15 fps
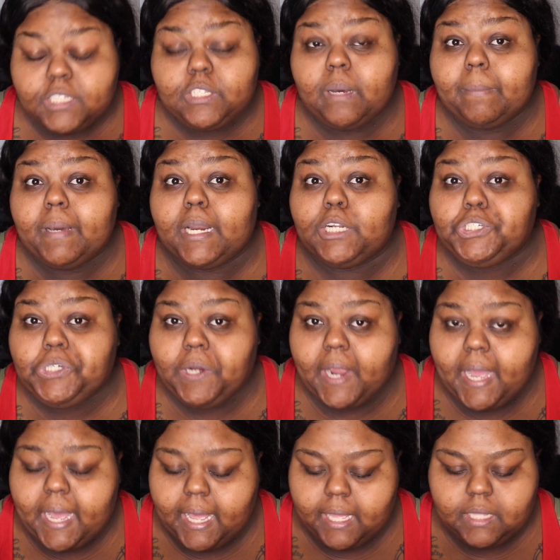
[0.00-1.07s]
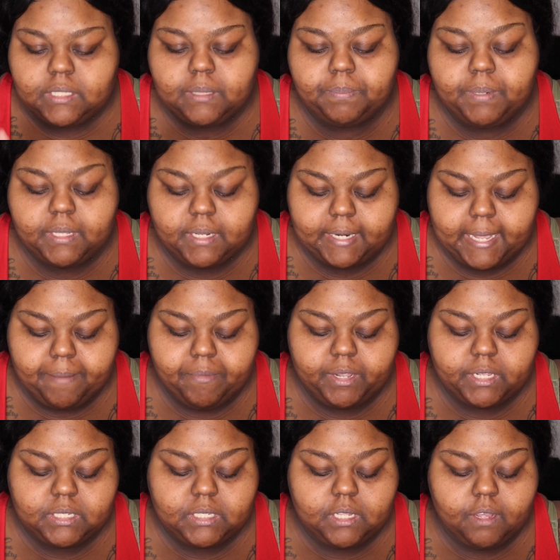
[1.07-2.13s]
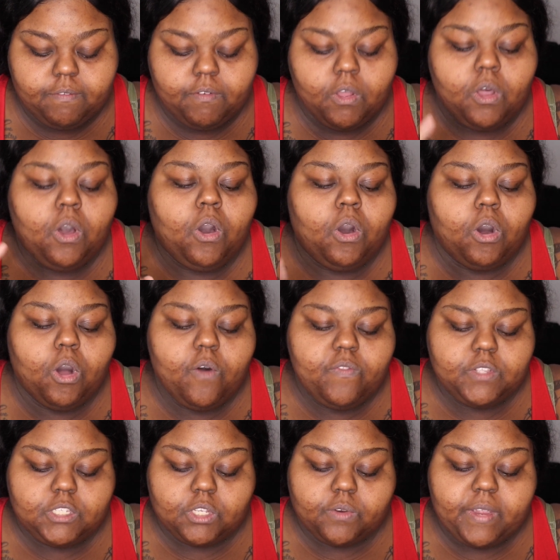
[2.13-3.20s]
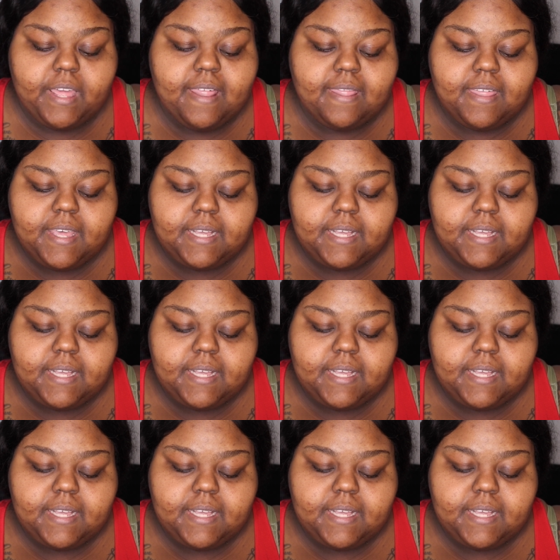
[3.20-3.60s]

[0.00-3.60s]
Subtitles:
So I'm gonna try to put the name of the stuff on the screen.